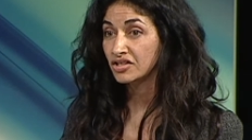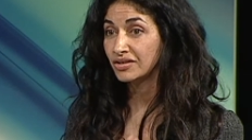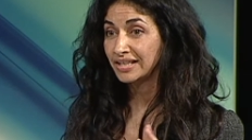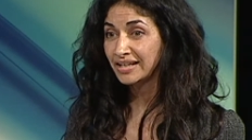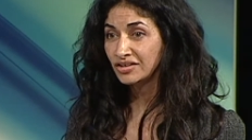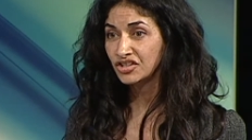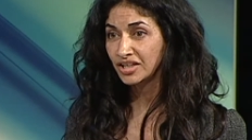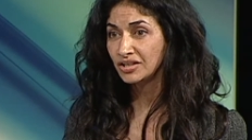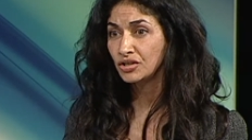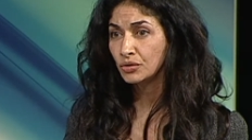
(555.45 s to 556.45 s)
So the
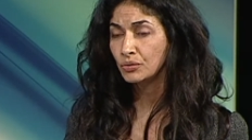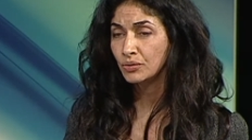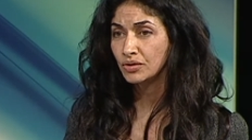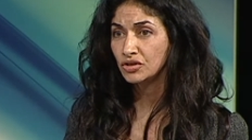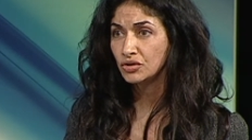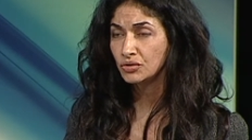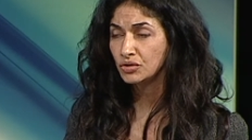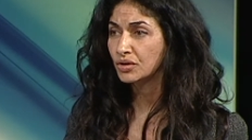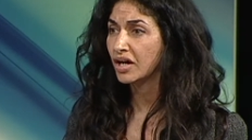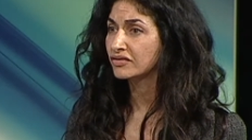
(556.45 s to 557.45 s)
energy
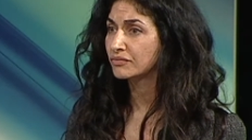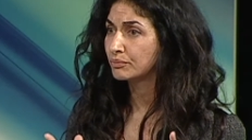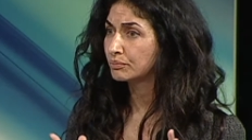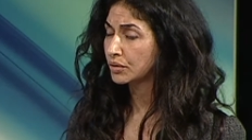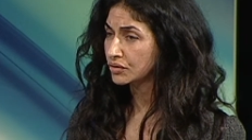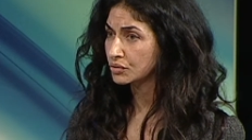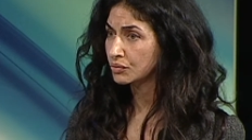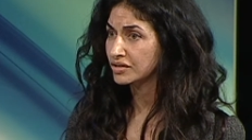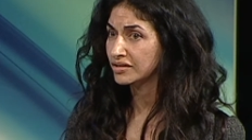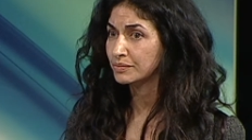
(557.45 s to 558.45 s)
you kind of put
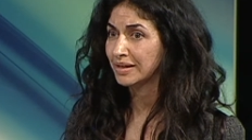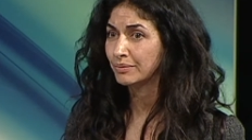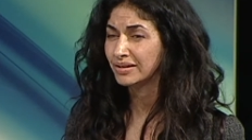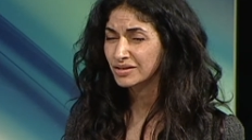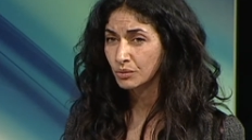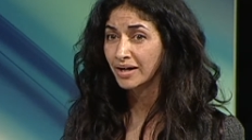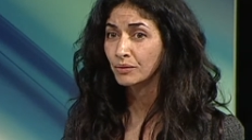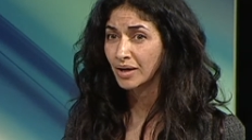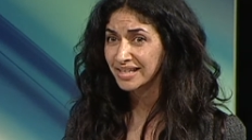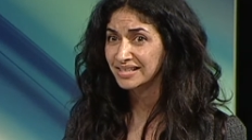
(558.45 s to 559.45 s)
towards those people is
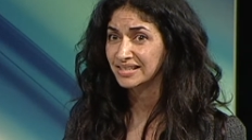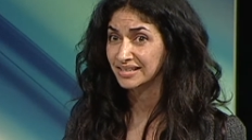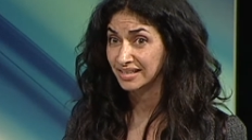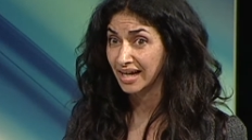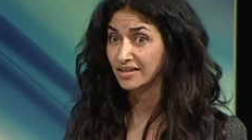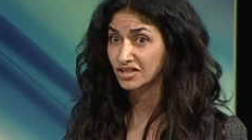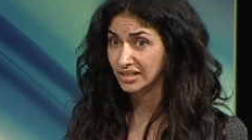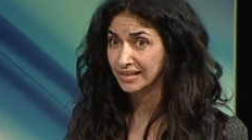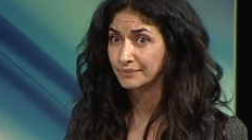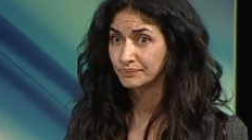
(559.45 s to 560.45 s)
quite wasted,
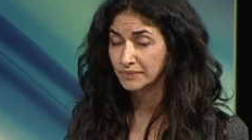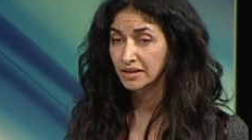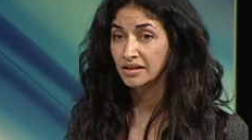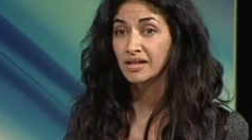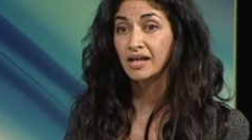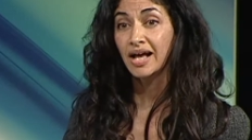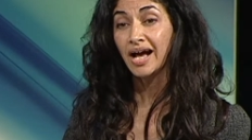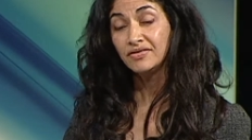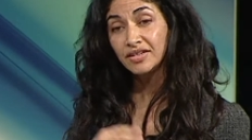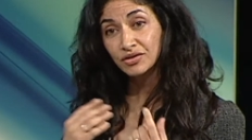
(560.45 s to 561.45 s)
actually.
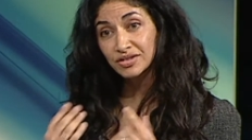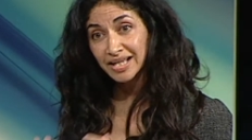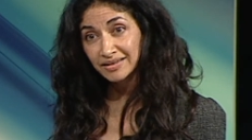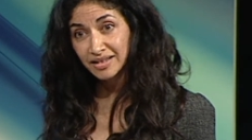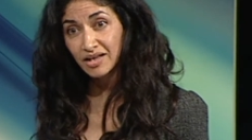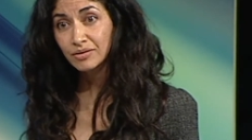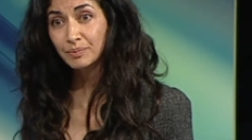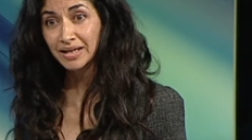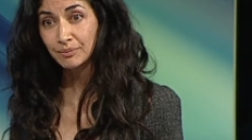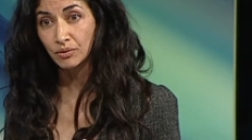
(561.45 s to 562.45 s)
And then you take the other
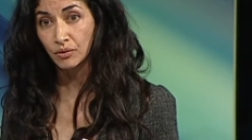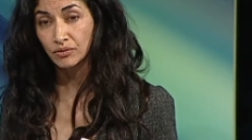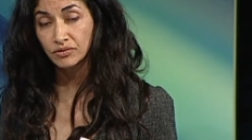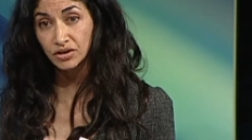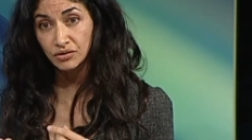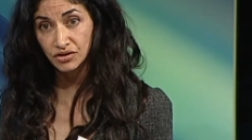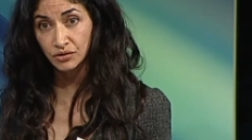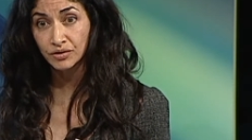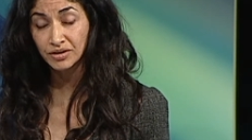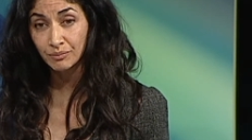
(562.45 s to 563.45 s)
people that you
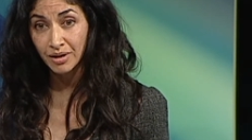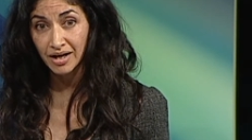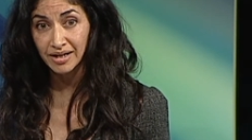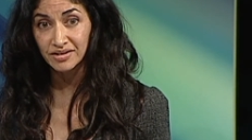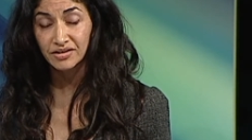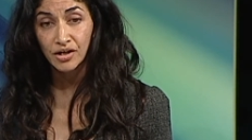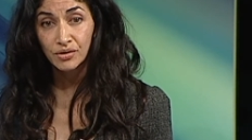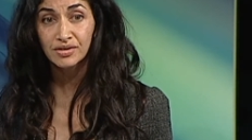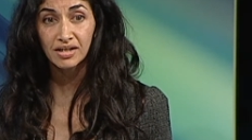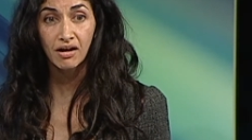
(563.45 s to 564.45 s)
saw in your mind.
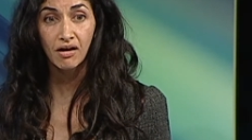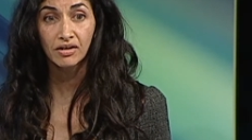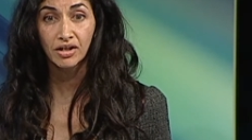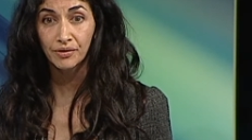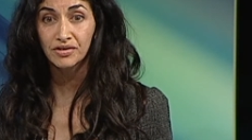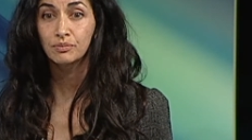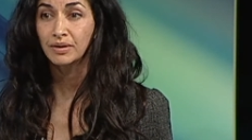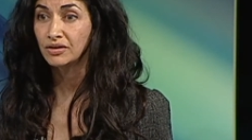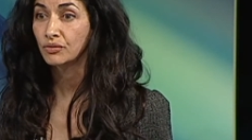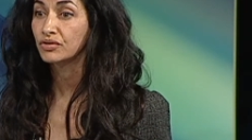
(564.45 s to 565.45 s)
Those are going to
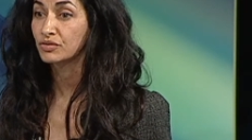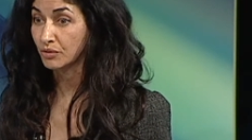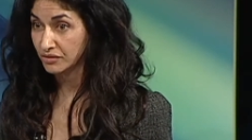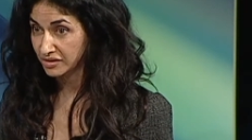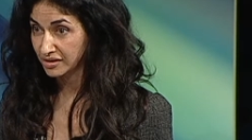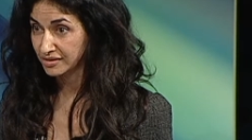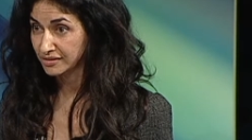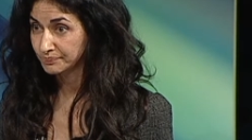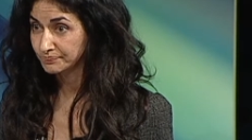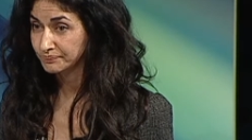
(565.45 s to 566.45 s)
be your sponsors.